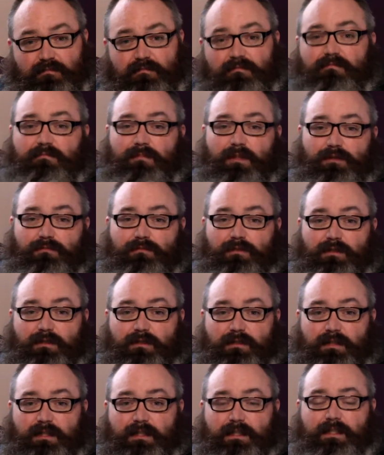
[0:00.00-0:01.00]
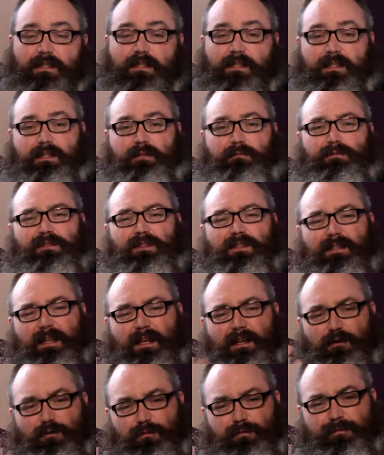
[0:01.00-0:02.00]
Most recently, he was in
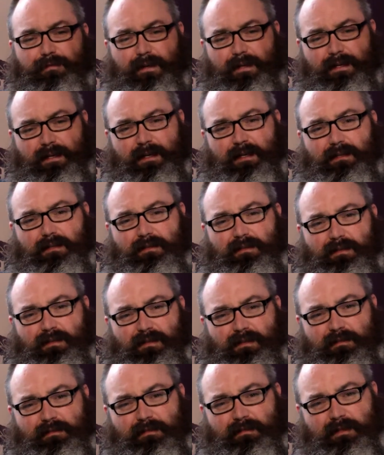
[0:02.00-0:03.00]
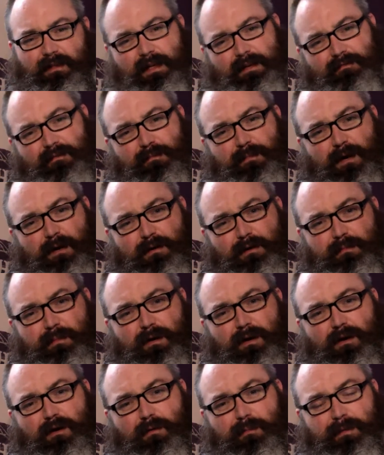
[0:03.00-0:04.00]
the ill-fated David Bowie
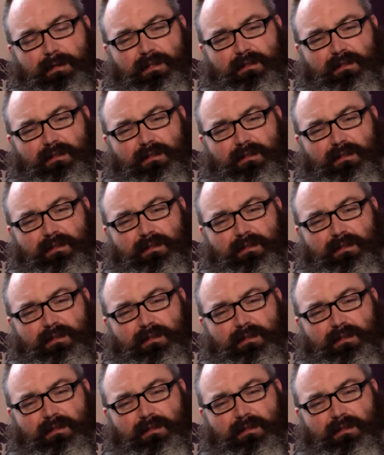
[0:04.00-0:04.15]
biopic